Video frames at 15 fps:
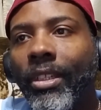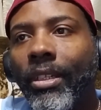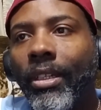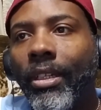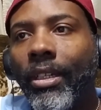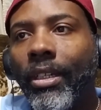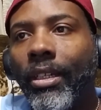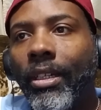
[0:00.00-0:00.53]

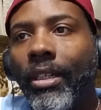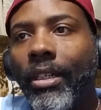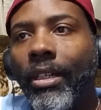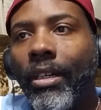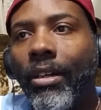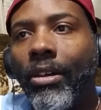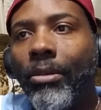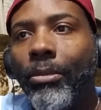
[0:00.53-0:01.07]

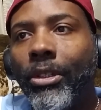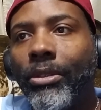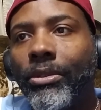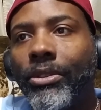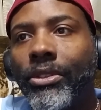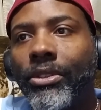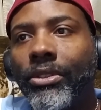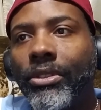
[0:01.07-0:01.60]
almost,
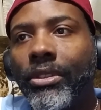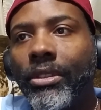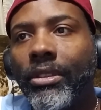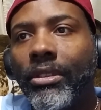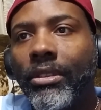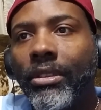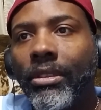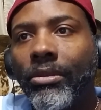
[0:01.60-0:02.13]

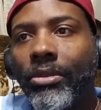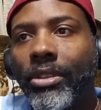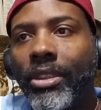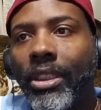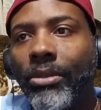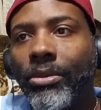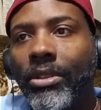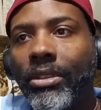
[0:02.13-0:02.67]
I want to
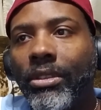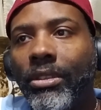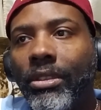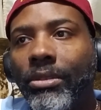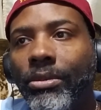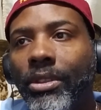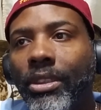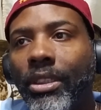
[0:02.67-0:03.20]
say
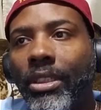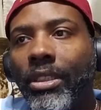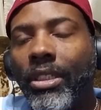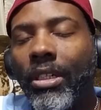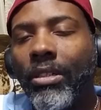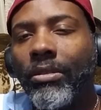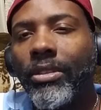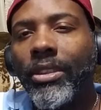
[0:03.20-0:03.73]
he was at
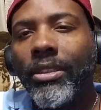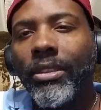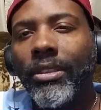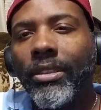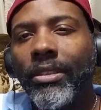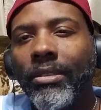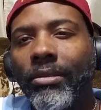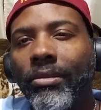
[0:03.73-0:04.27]
Dalton.
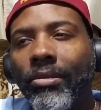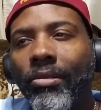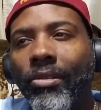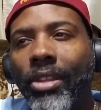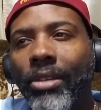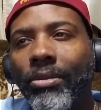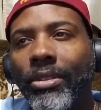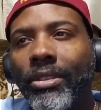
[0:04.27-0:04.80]
I
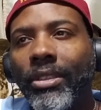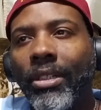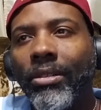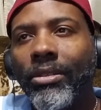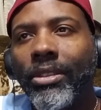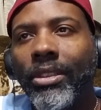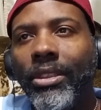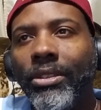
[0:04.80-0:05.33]
think it was
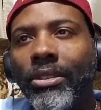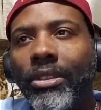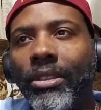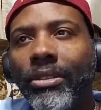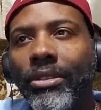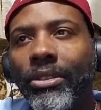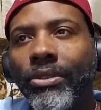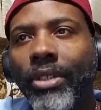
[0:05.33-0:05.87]
Dalton he
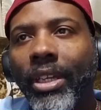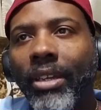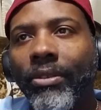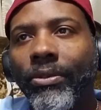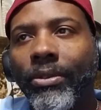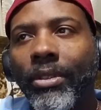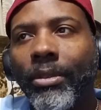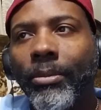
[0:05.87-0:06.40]
used to drive
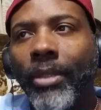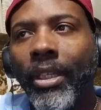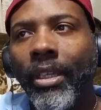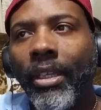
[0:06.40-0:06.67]
from.